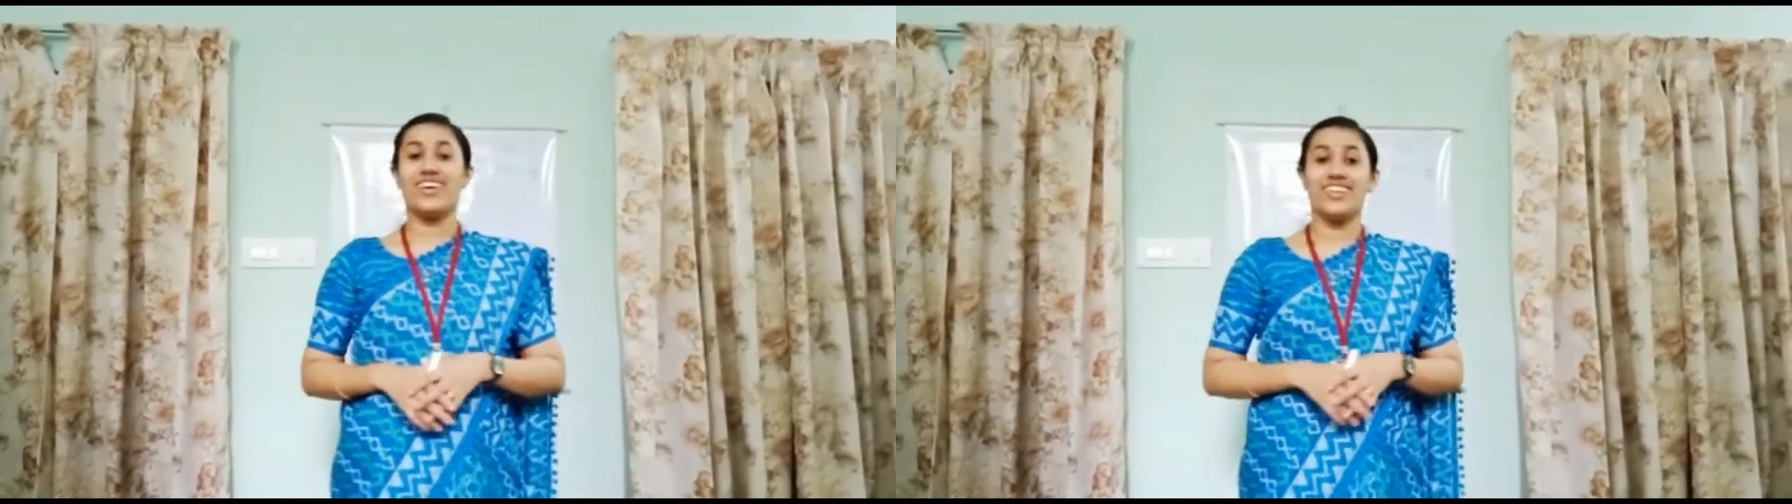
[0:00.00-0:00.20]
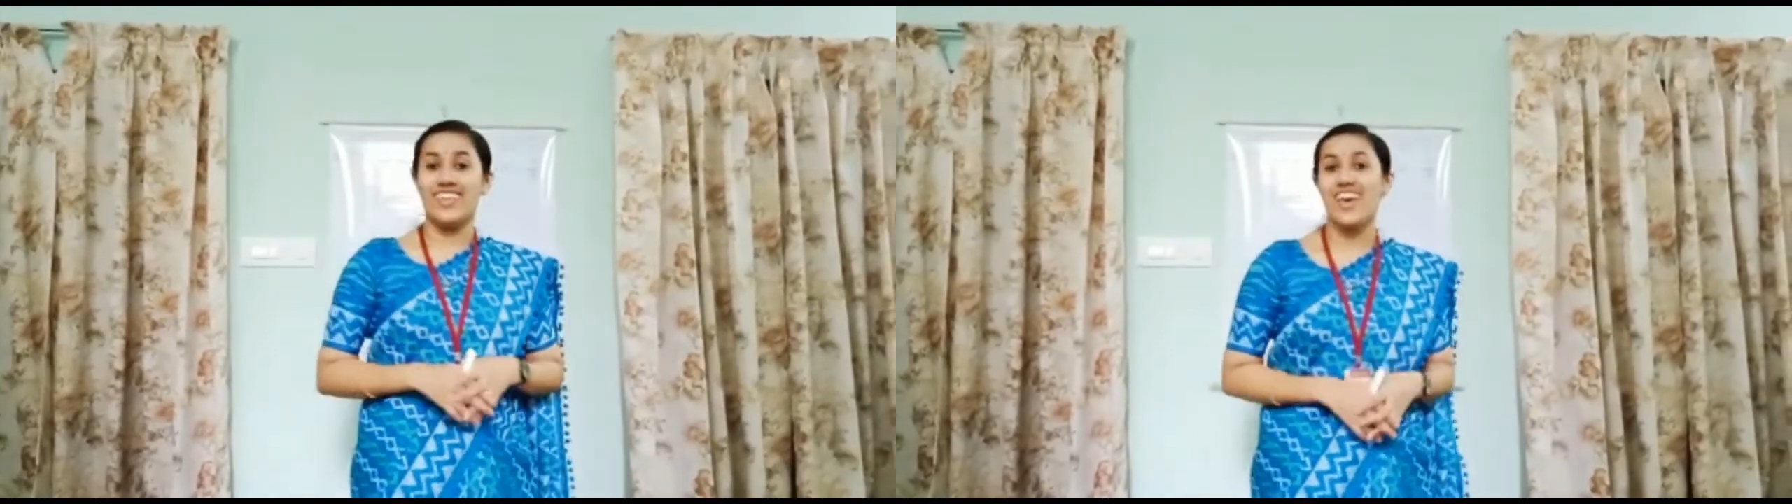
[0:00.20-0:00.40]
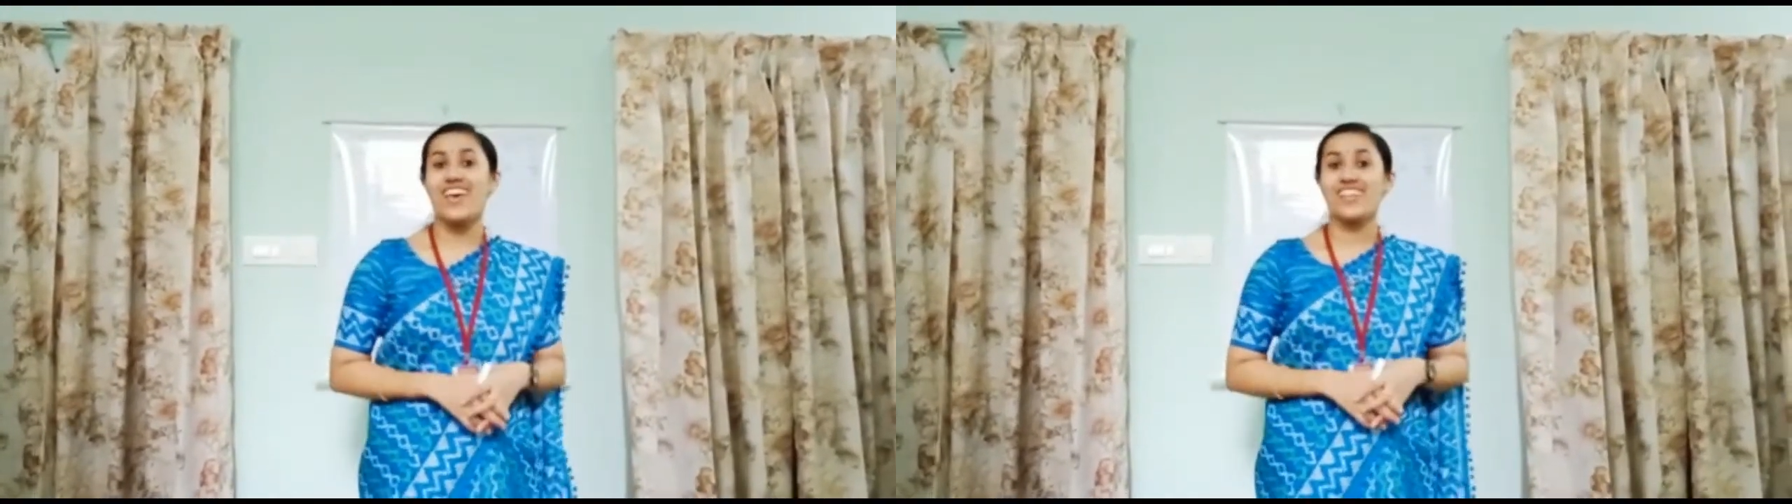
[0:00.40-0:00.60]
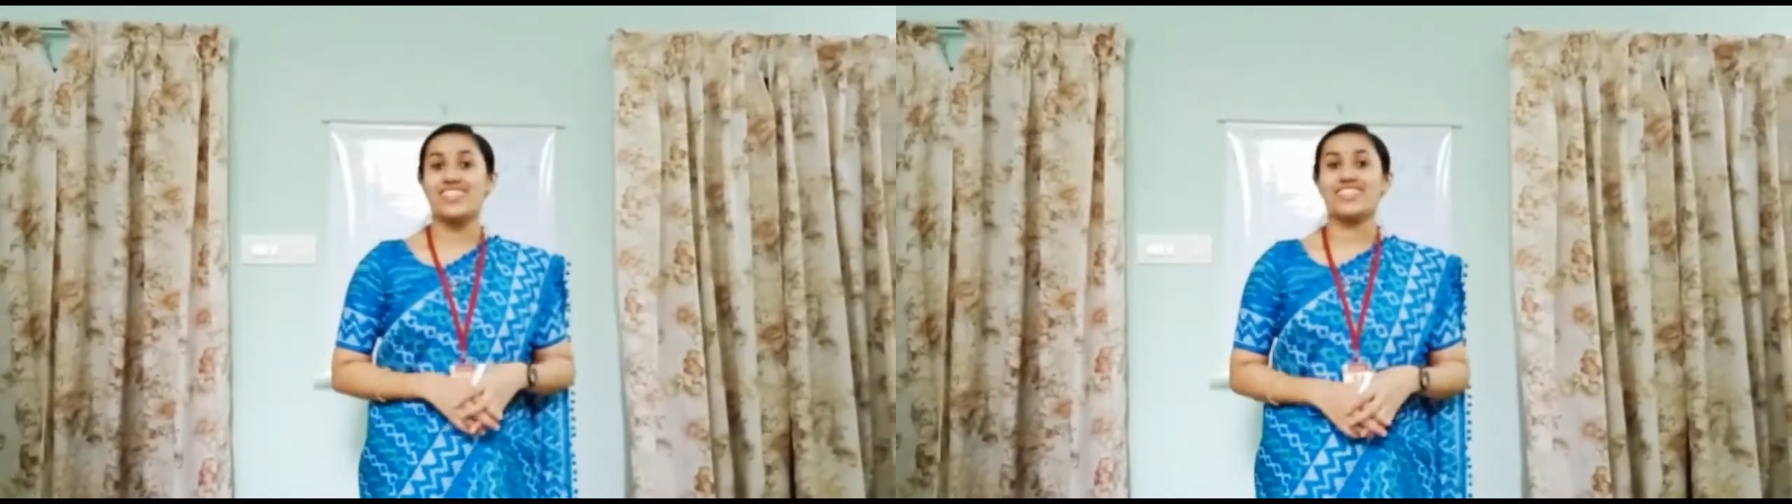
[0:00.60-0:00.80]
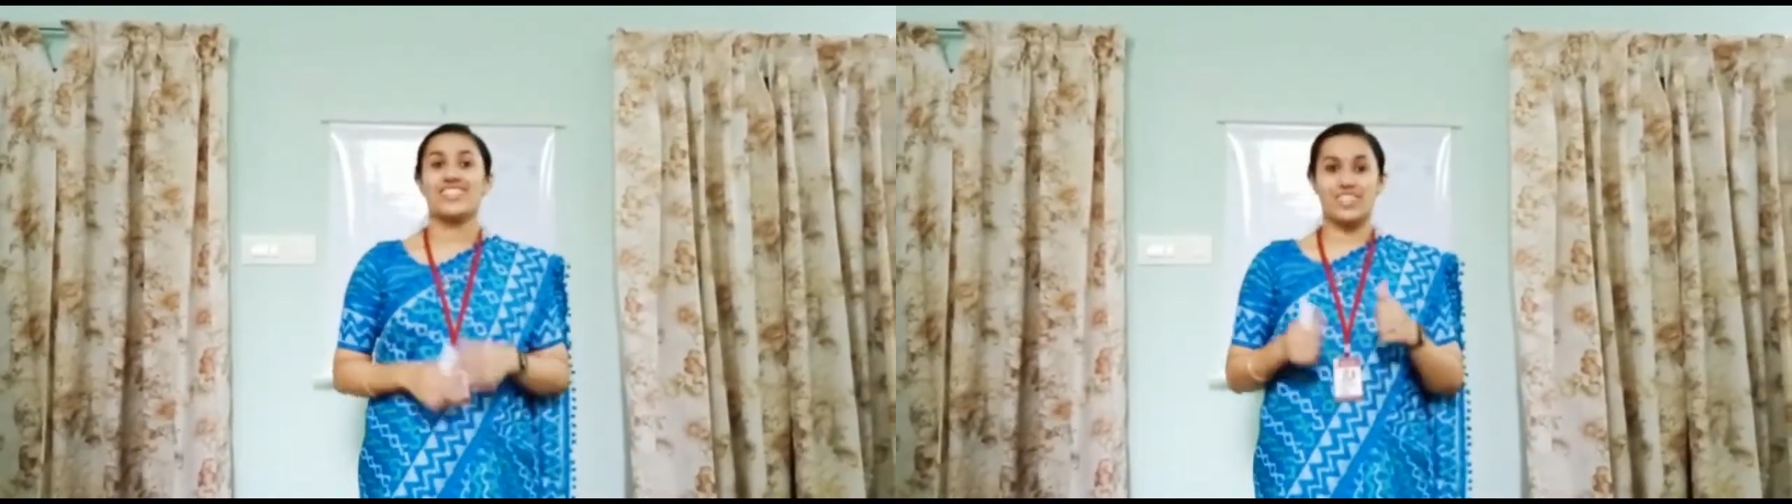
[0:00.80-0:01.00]
Yes,
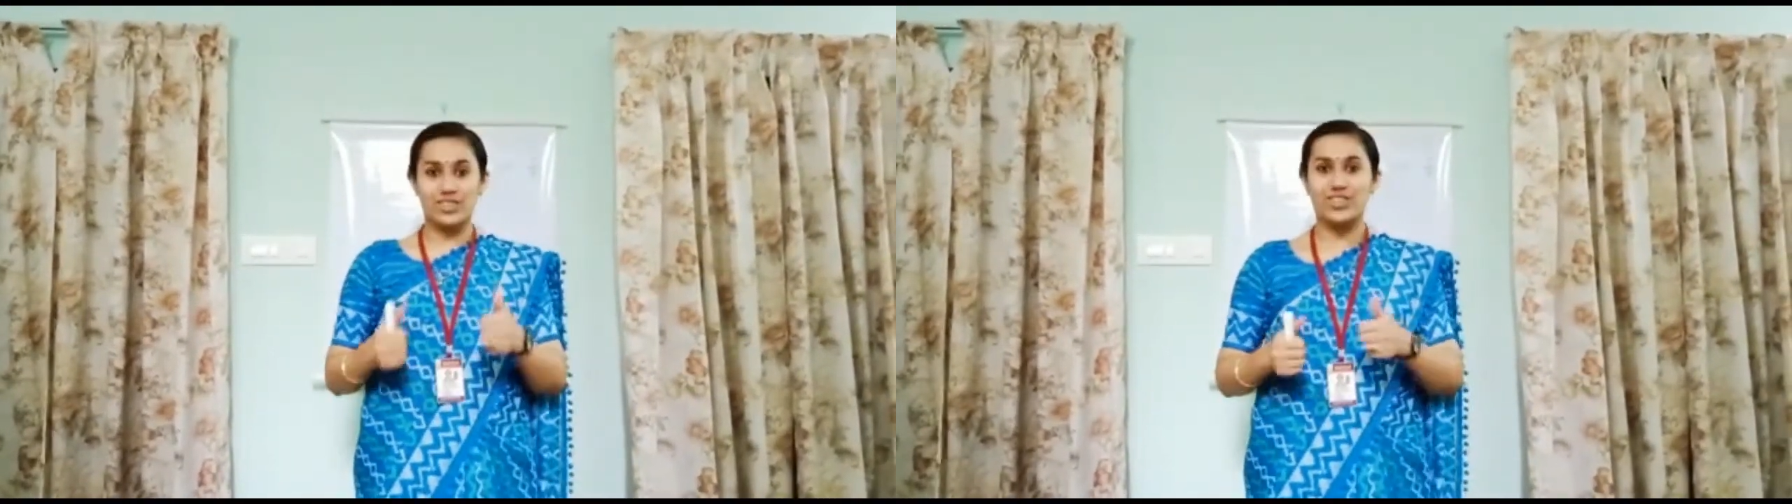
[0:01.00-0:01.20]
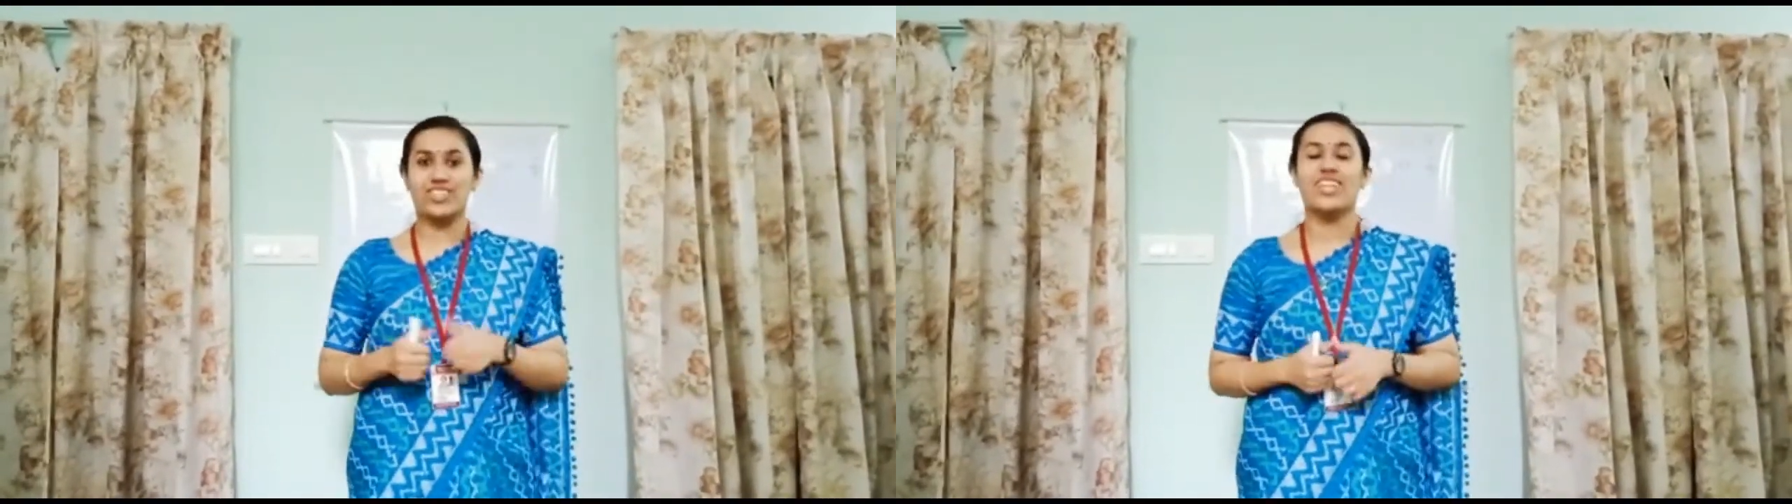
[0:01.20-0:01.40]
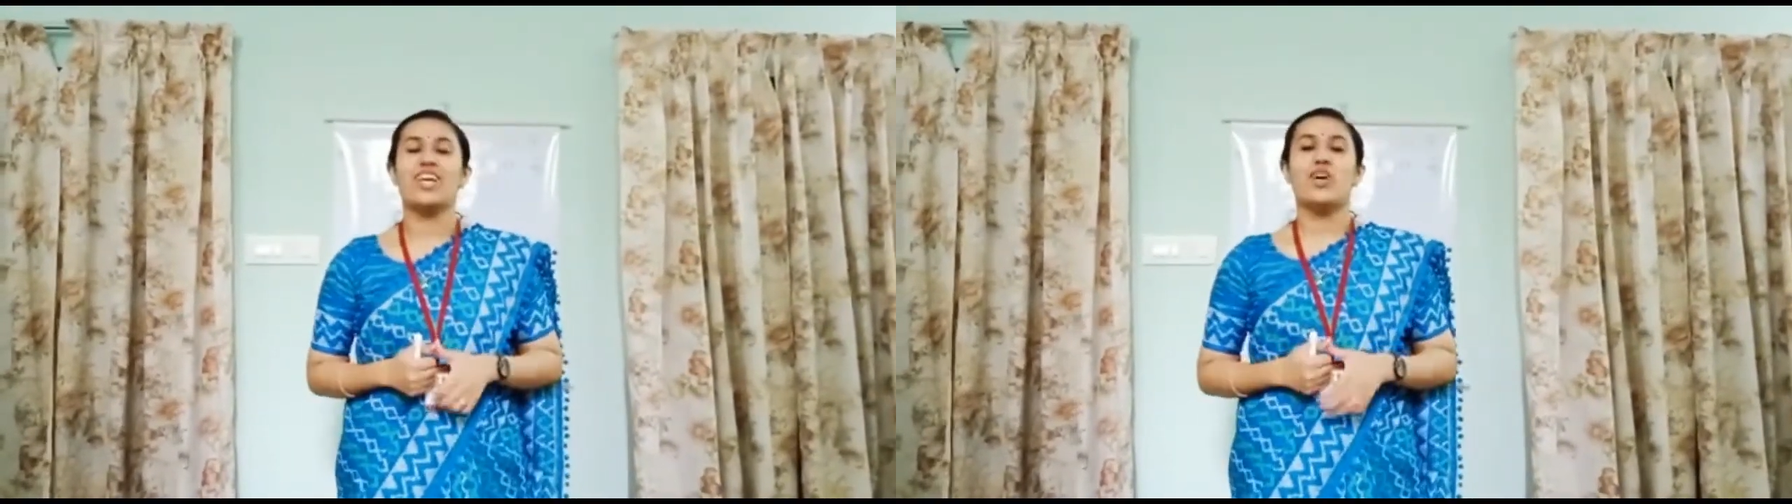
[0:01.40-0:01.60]
good.